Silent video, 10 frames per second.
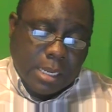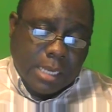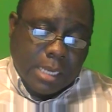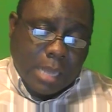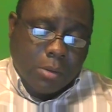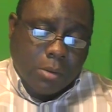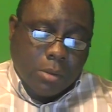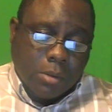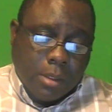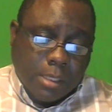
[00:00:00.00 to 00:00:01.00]
Now,
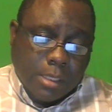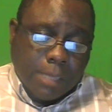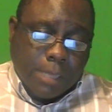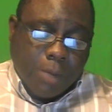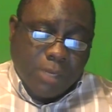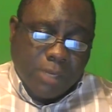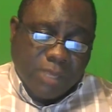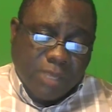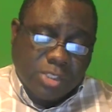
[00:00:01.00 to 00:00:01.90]
the motivation